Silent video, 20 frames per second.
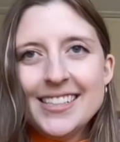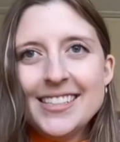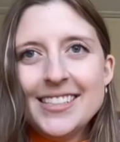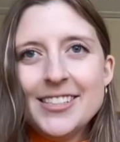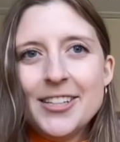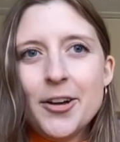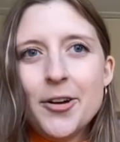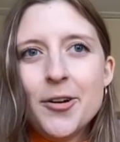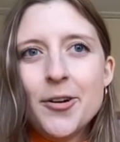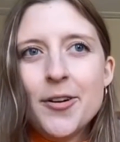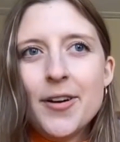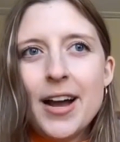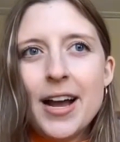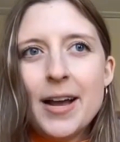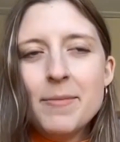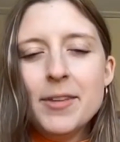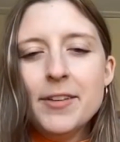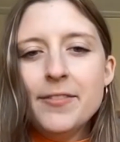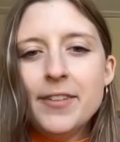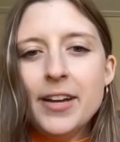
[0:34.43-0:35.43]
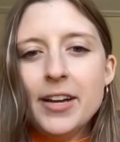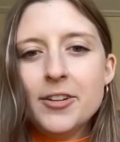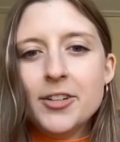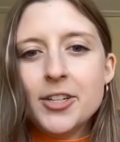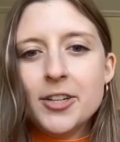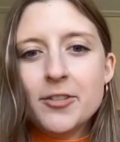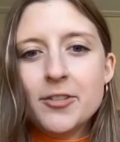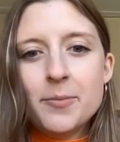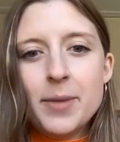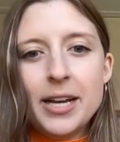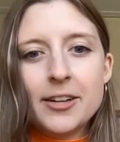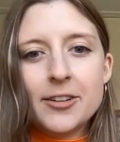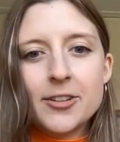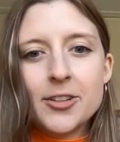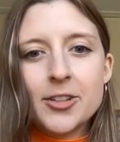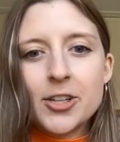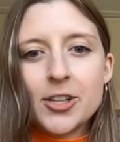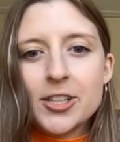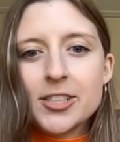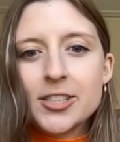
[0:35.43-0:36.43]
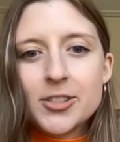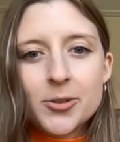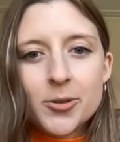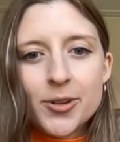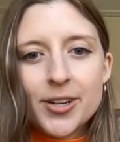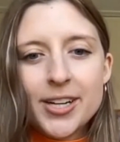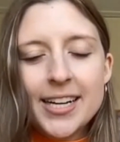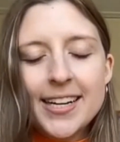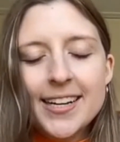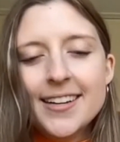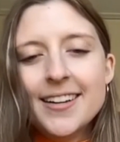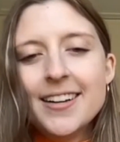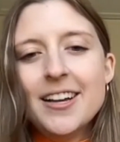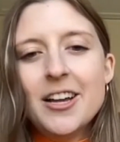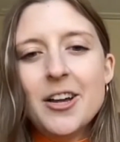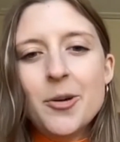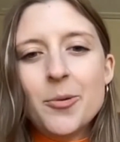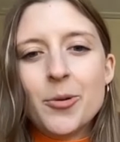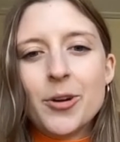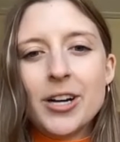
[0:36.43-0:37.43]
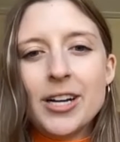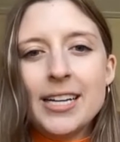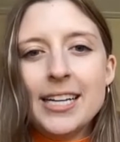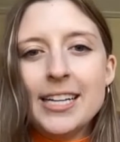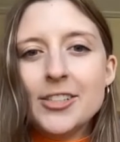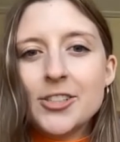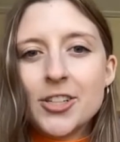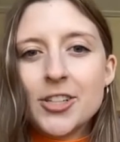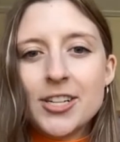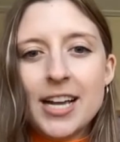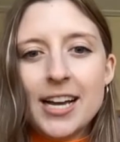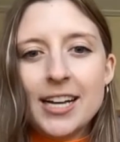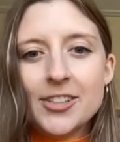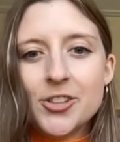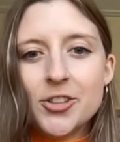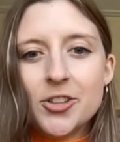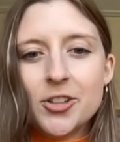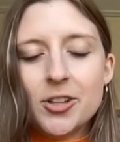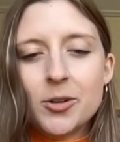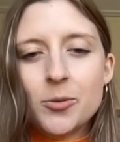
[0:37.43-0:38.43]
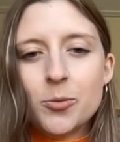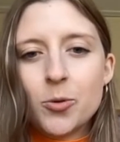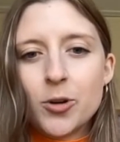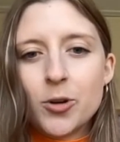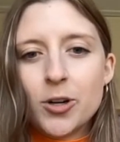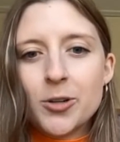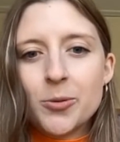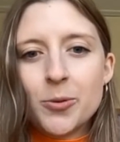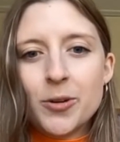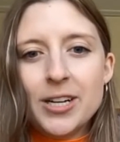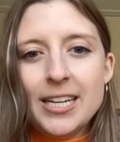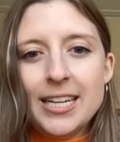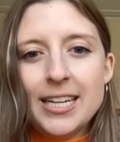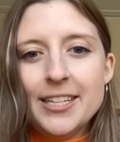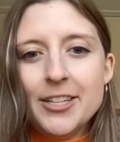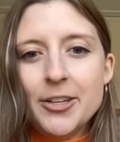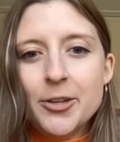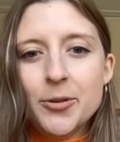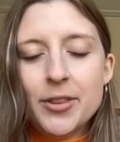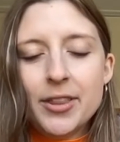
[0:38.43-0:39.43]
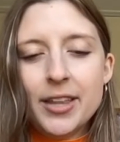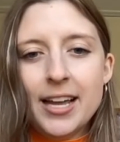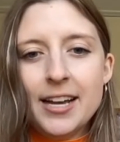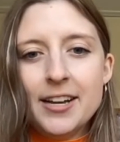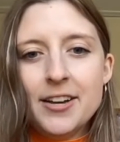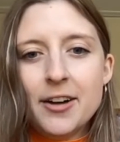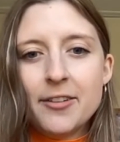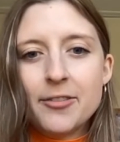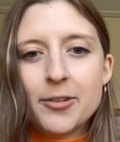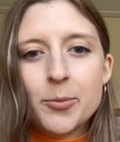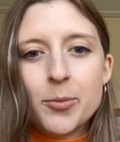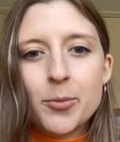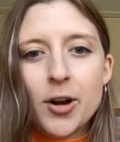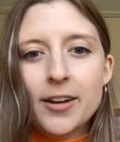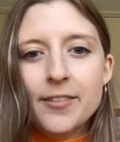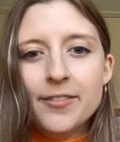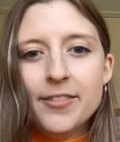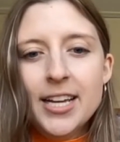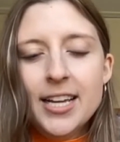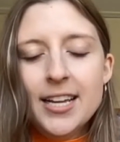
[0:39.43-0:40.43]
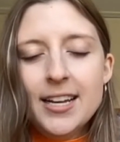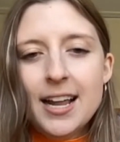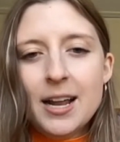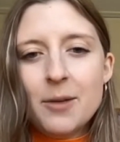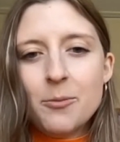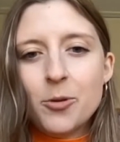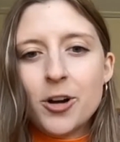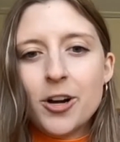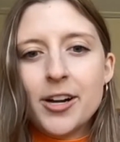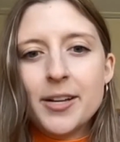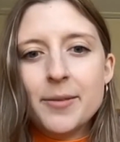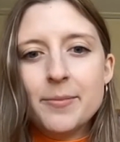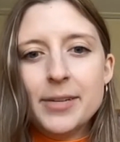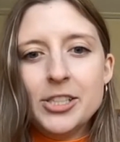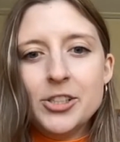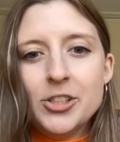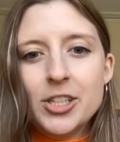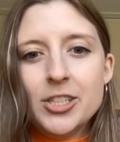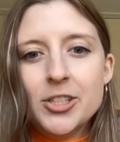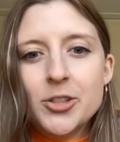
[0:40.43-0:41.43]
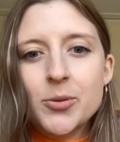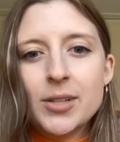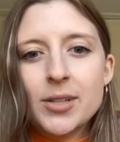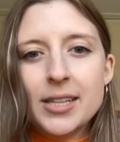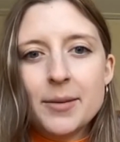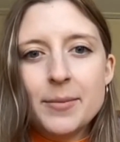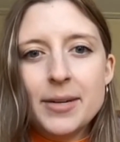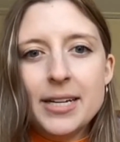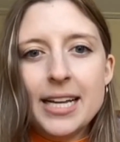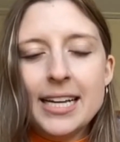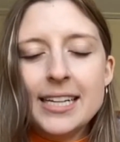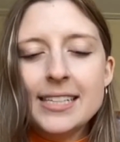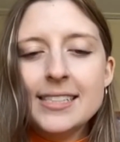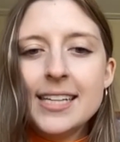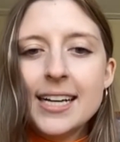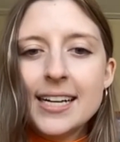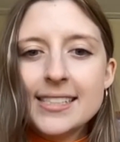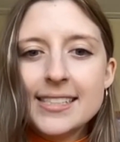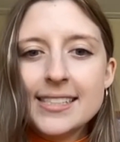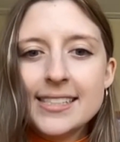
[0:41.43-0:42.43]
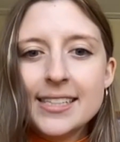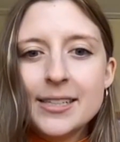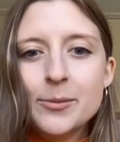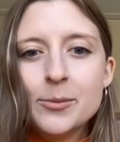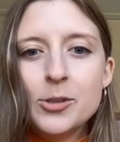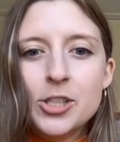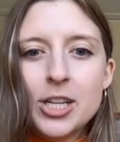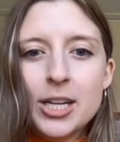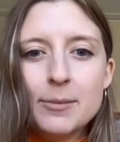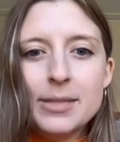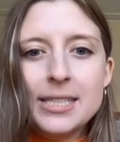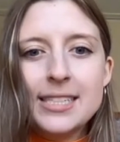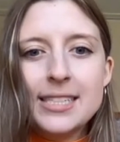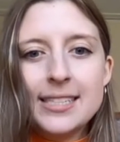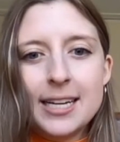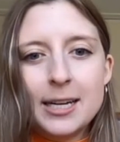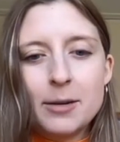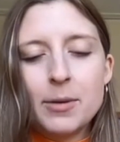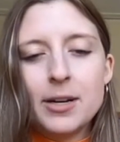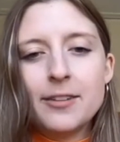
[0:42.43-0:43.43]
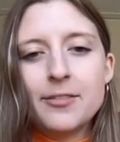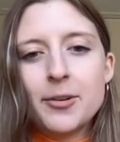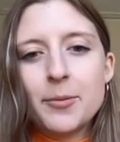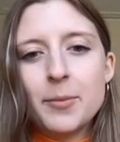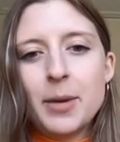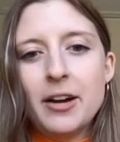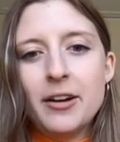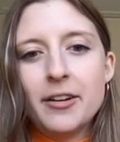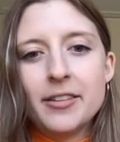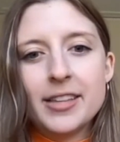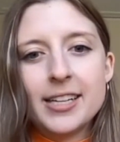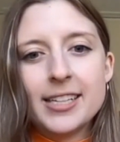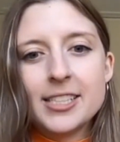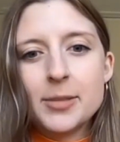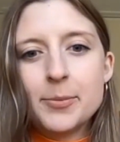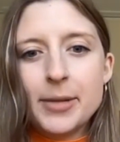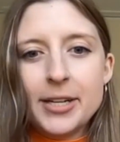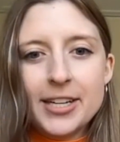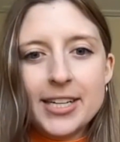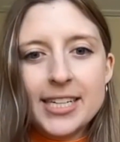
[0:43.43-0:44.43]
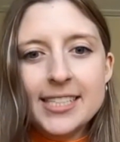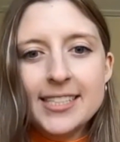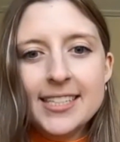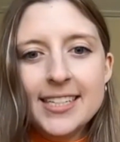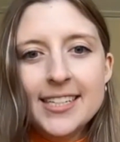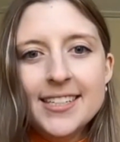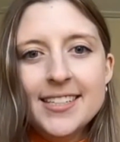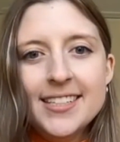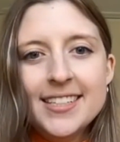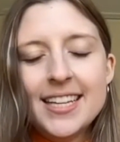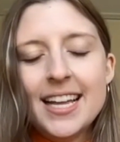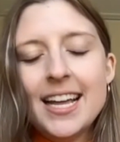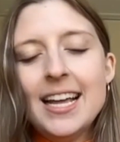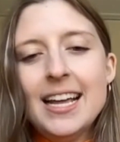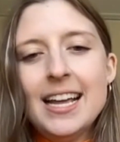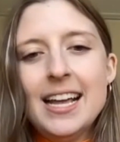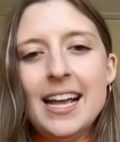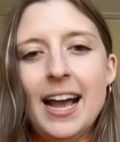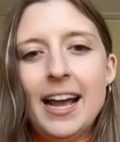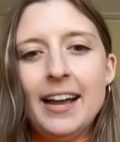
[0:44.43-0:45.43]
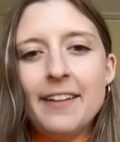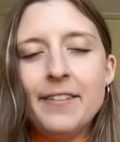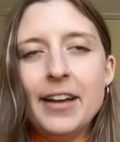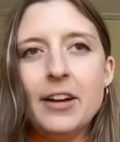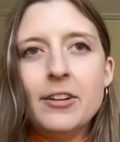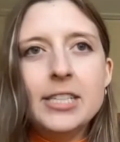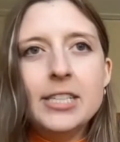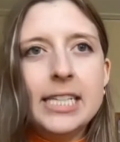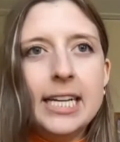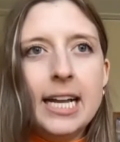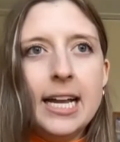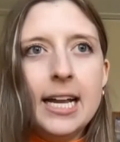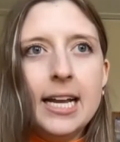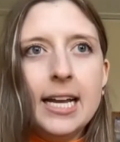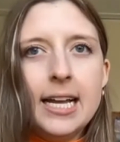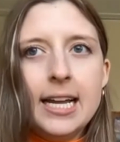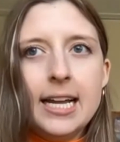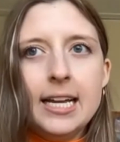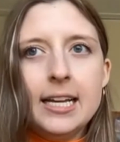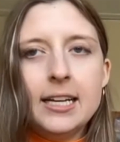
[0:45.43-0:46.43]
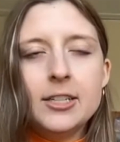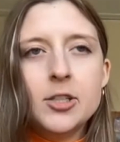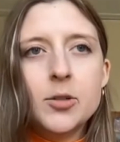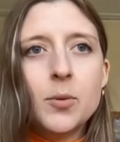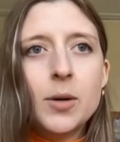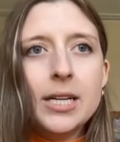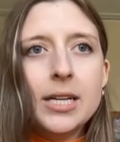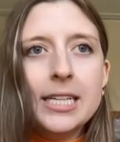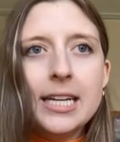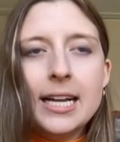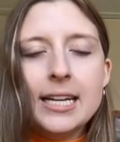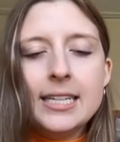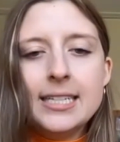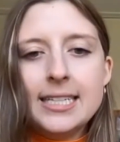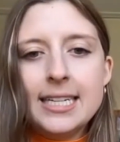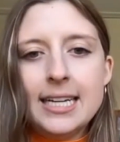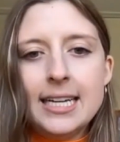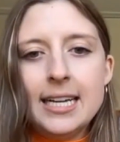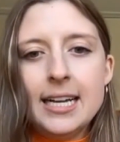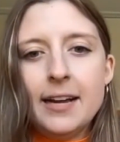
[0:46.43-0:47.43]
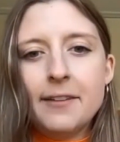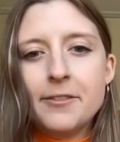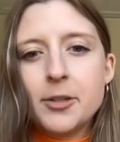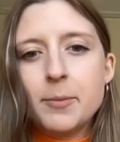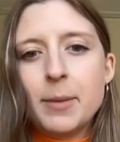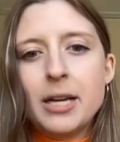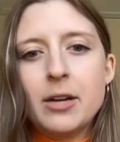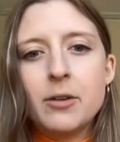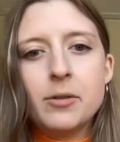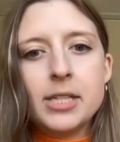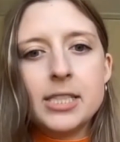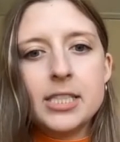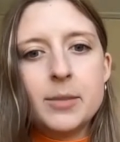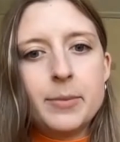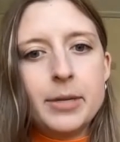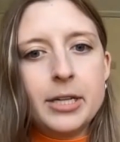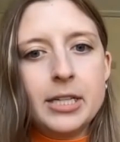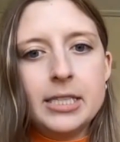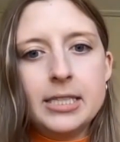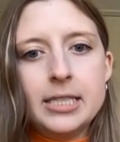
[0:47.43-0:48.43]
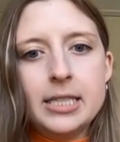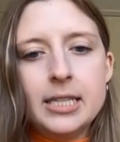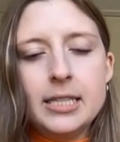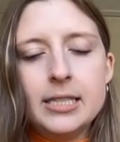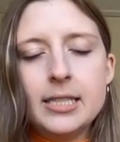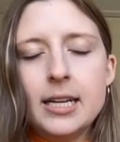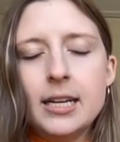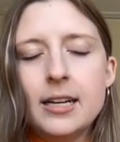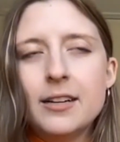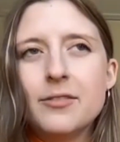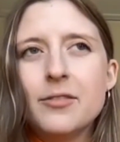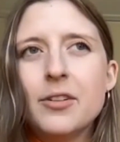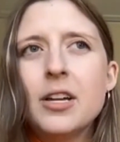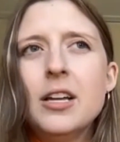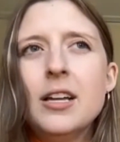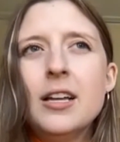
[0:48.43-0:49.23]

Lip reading: So I'm the founder of Medical Herstory. We're an international award-winning youth-led not-for-profit, and we're on a mission to eliminate sexism, shame, and stigma from health experiences. I founded it in 2019 after my own experiences of